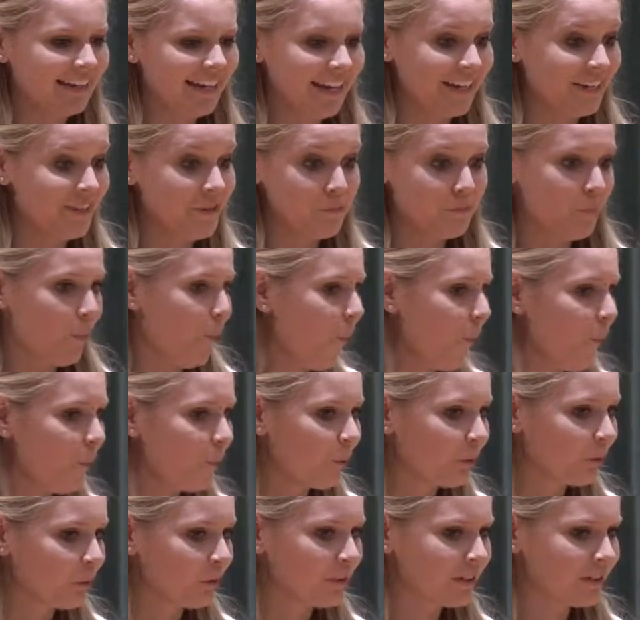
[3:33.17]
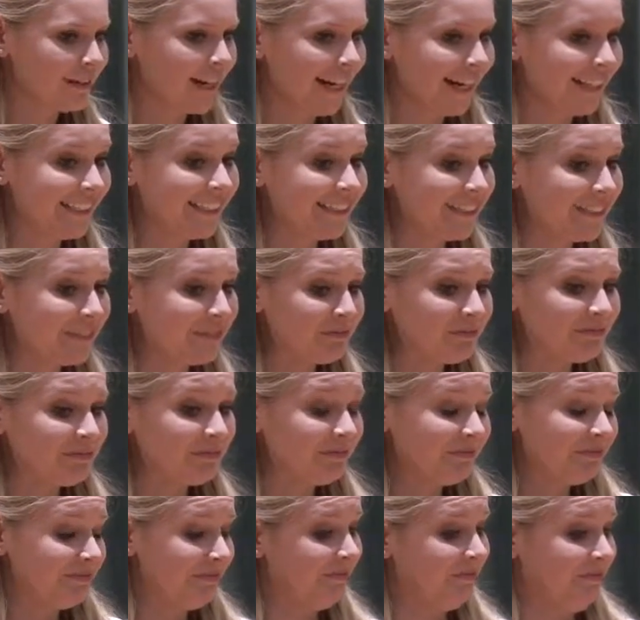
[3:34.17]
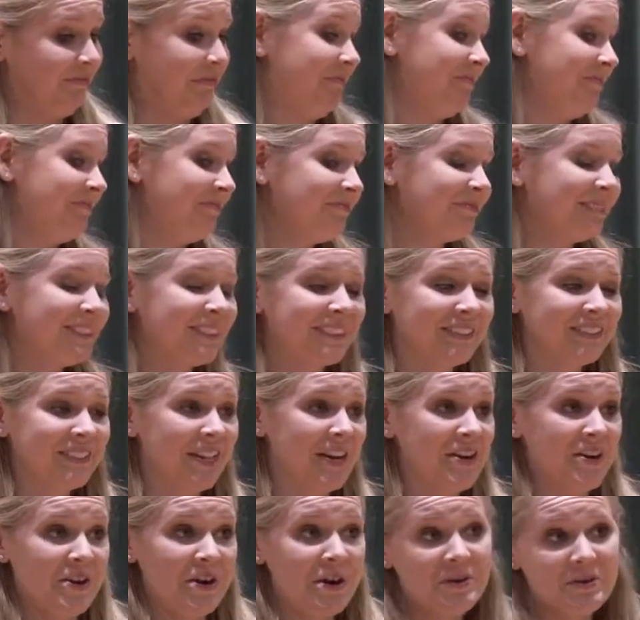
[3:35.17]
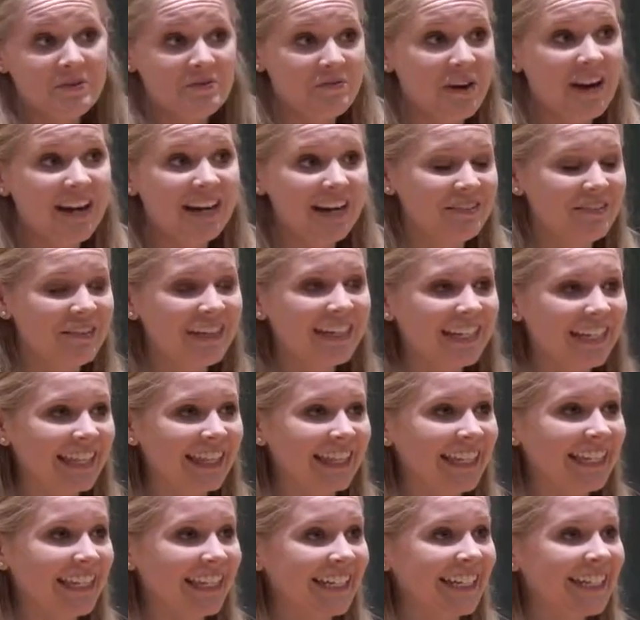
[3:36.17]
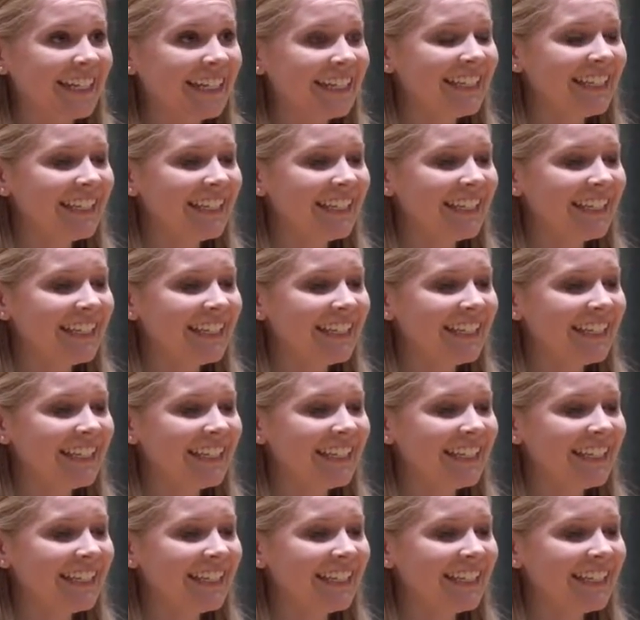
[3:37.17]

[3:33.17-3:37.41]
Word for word: and bold and not afraid of anything.